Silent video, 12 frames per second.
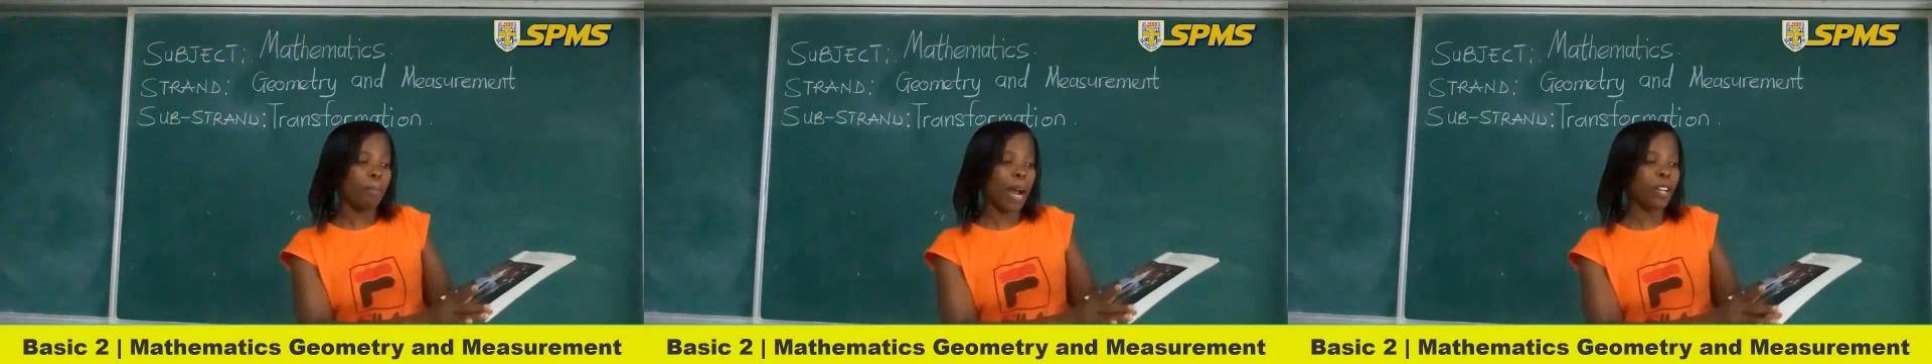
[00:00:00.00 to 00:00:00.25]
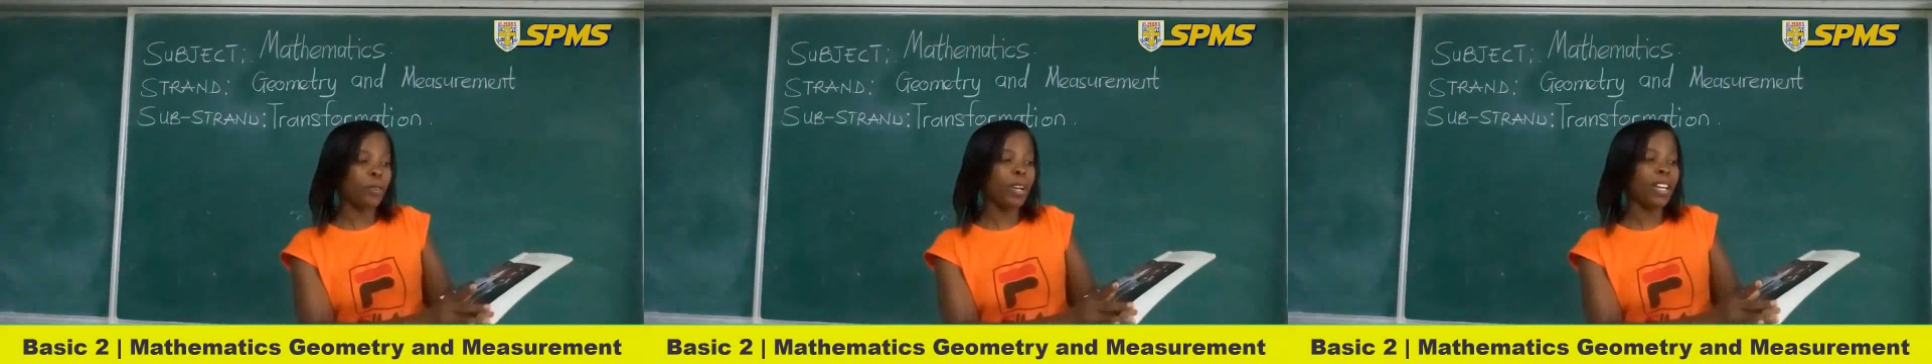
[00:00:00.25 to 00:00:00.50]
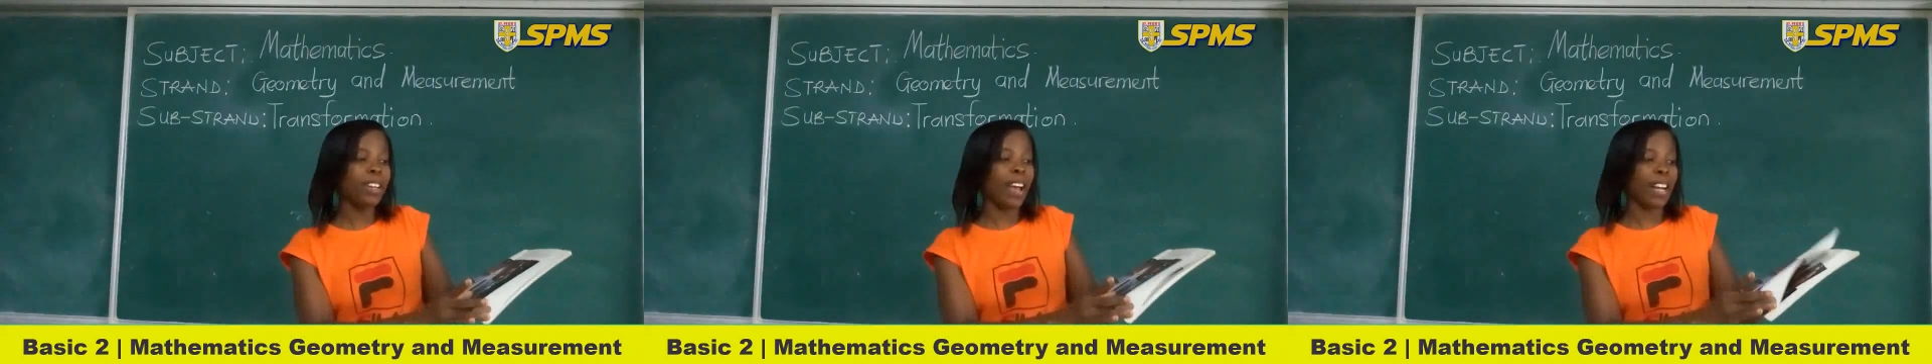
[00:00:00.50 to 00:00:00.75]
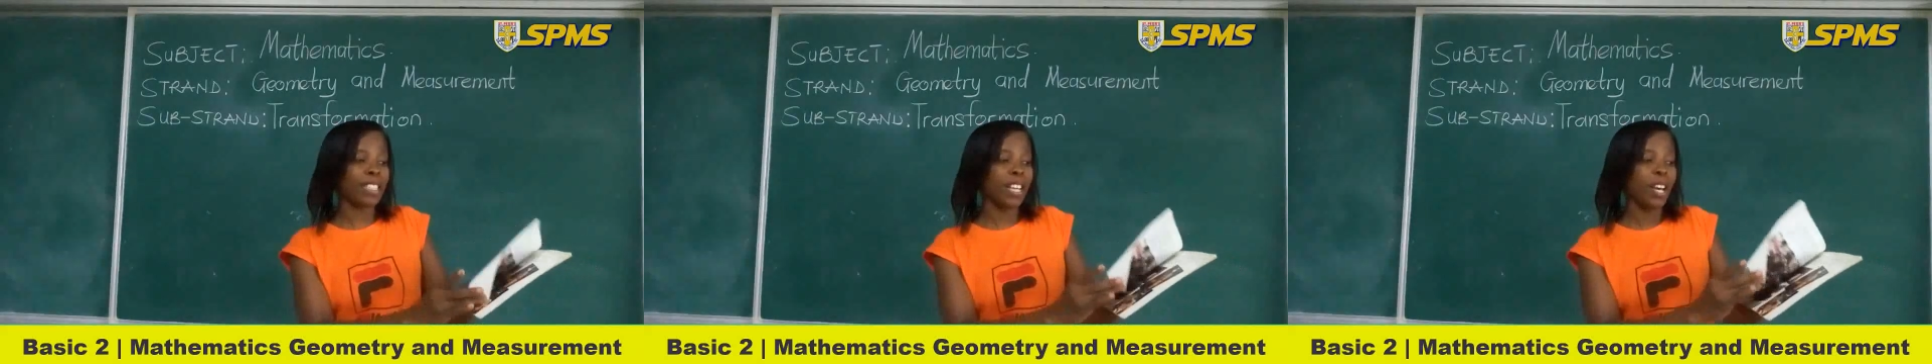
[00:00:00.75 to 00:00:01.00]
By doing
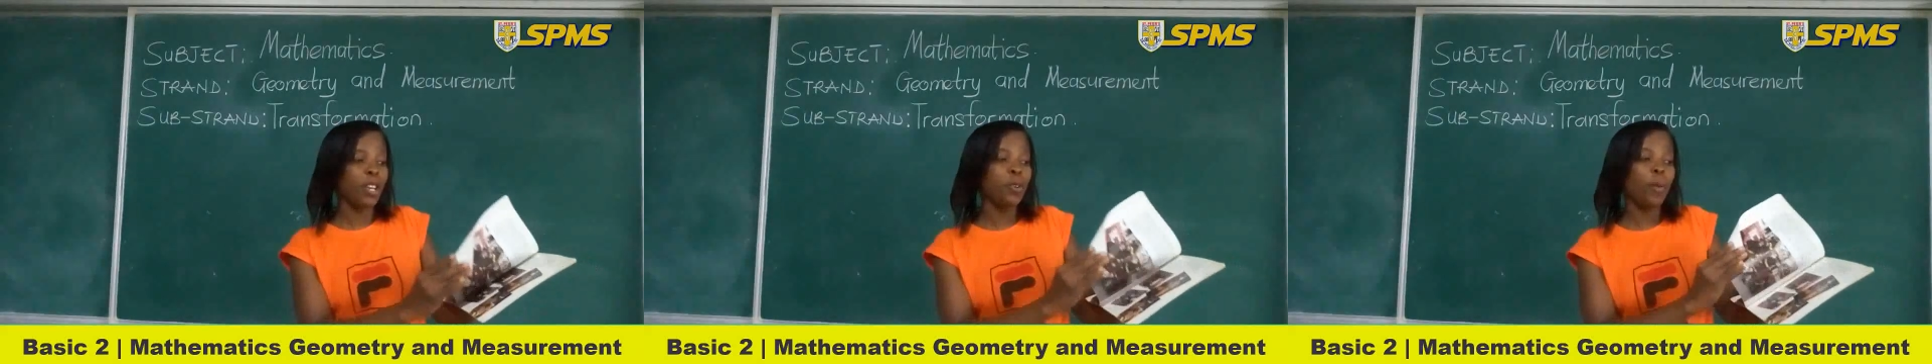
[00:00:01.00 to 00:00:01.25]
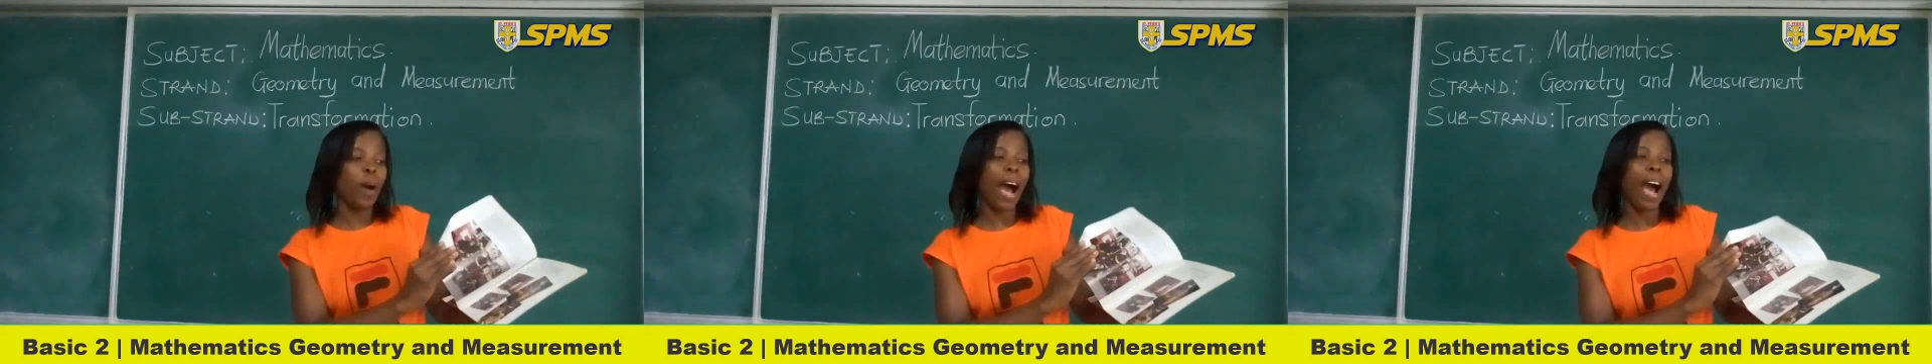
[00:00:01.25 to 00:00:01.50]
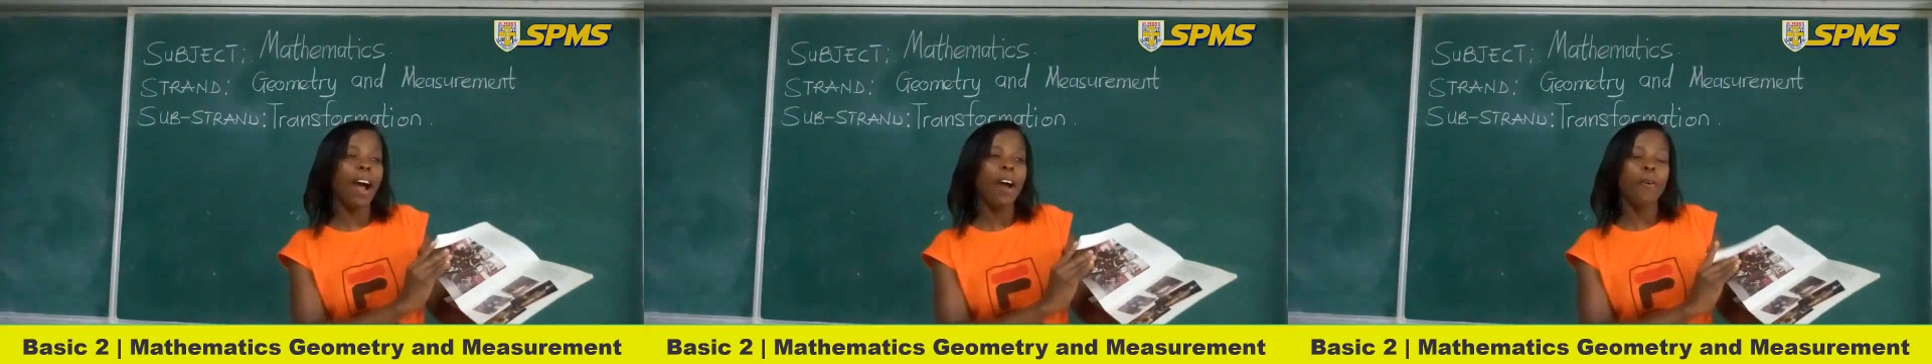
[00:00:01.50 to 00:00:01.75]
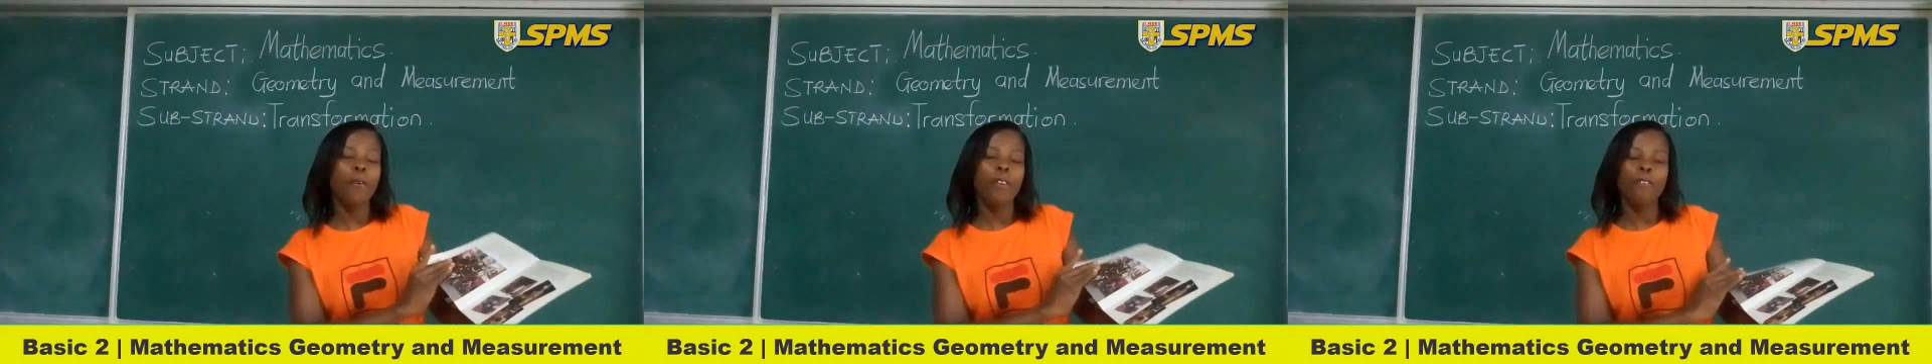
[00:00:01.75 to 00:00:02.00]
that, you are
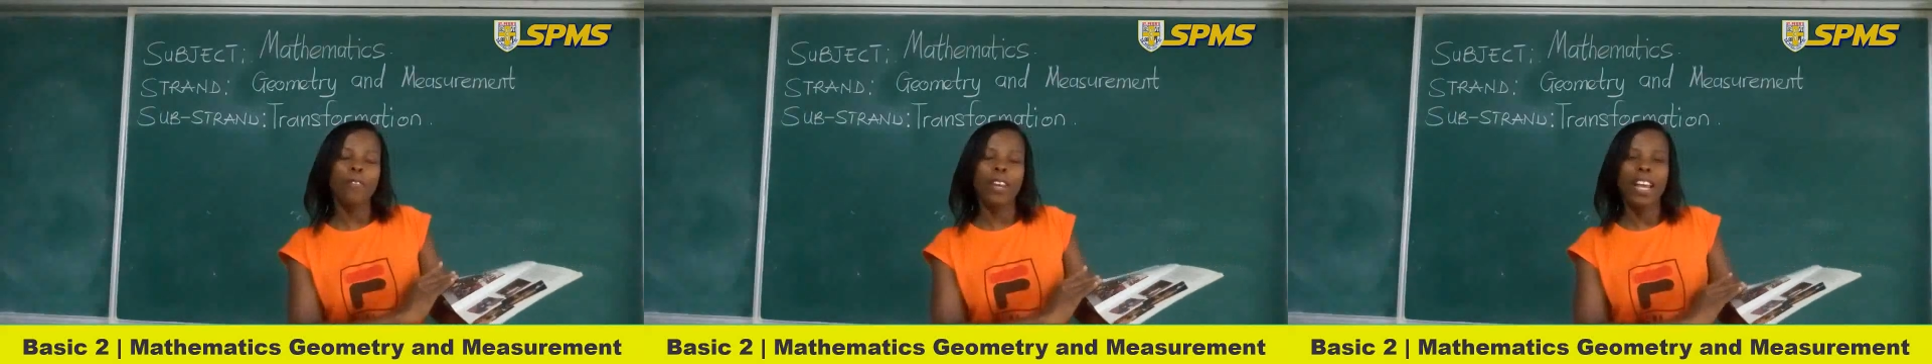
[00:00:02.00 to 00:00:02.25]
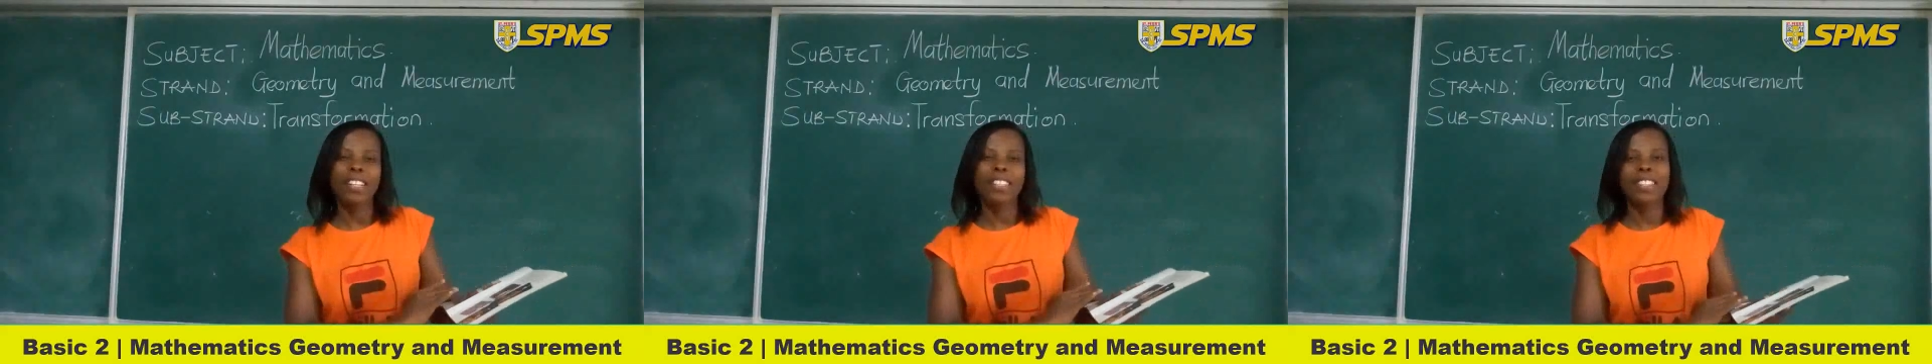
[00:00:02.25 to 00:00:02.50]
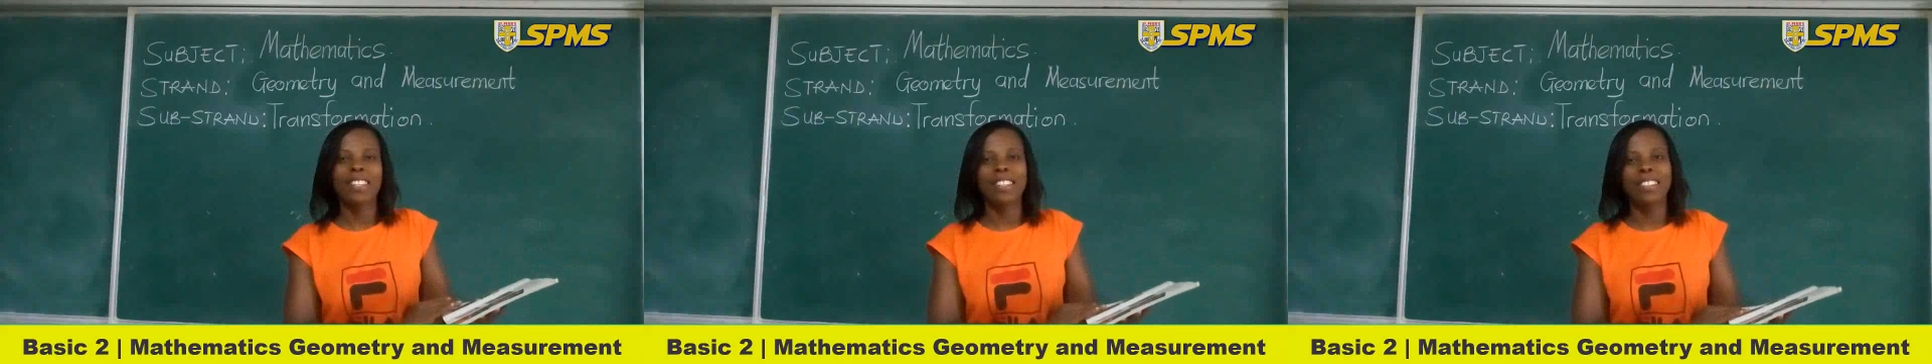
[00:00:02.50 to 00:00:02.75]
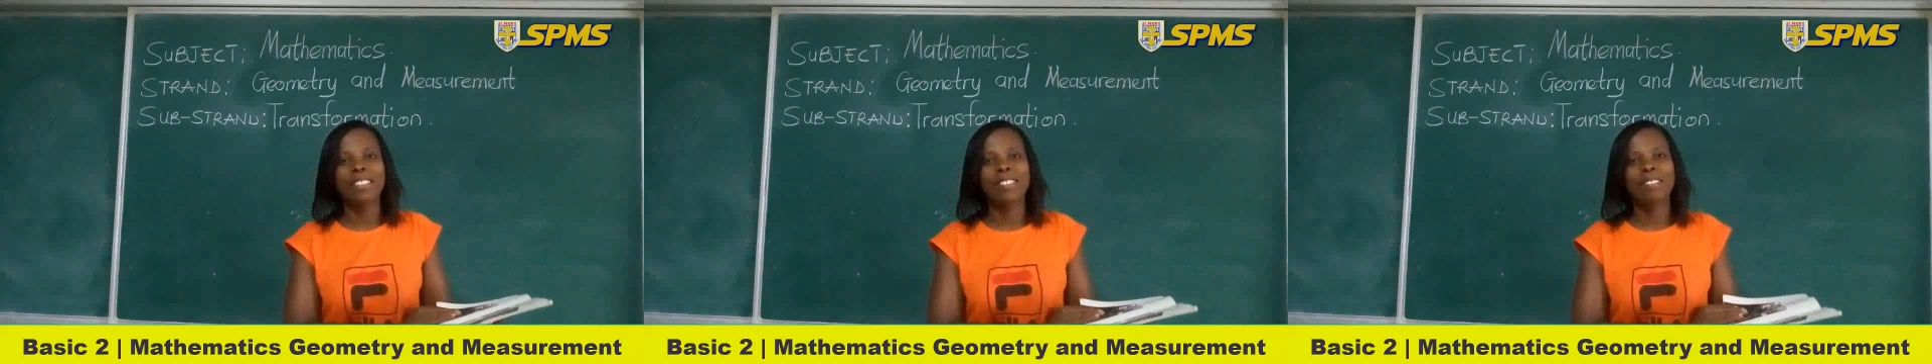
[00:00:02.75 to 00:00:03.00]

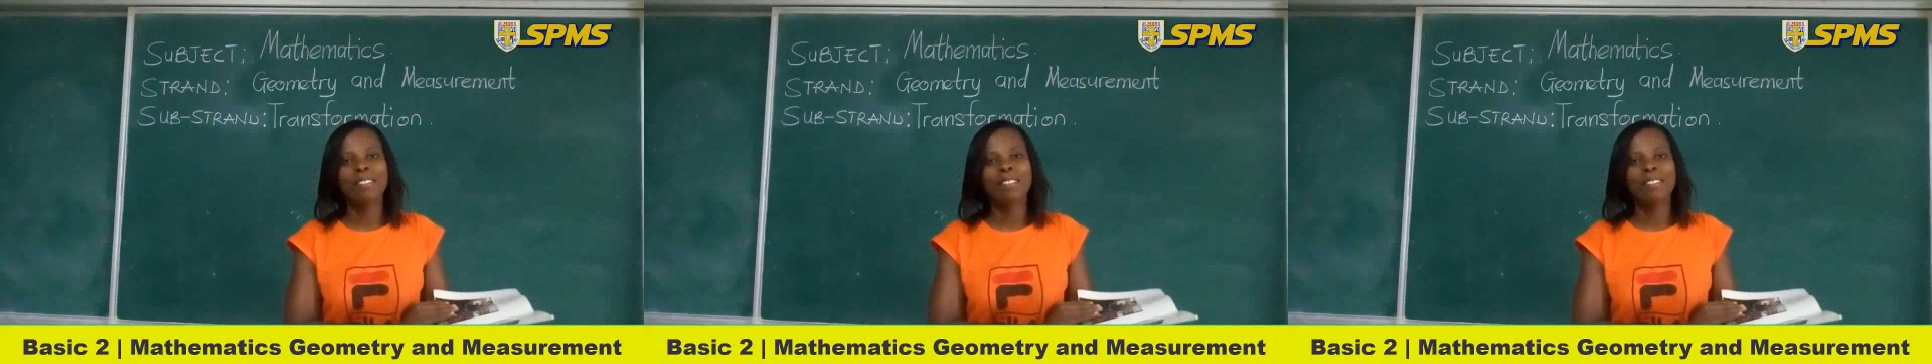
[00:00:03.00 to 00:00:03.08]
reflecting.